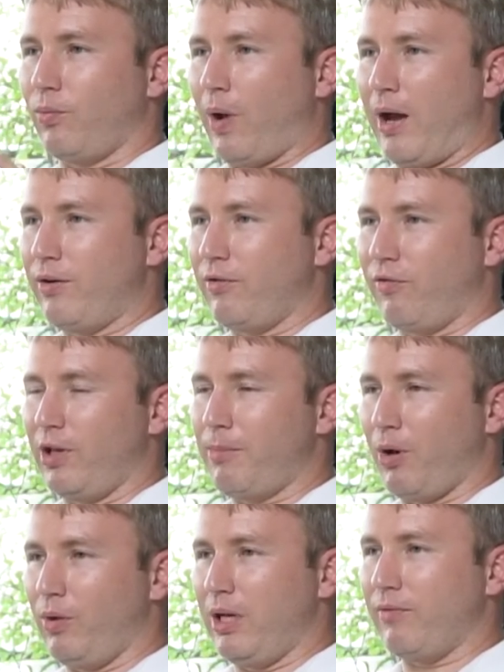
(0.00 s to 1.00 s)
How do you feel
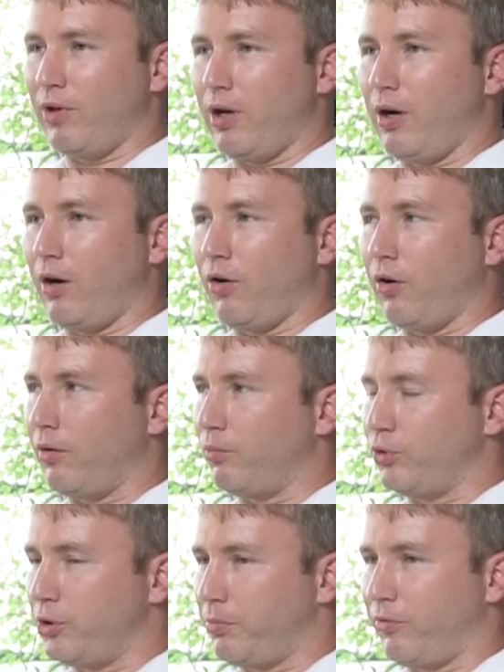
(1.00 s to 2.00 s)
about living here, or
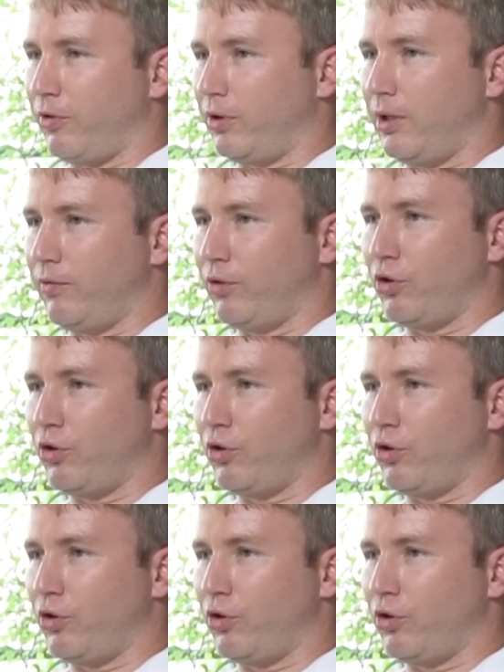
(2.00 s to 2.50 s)
would you prefer to live?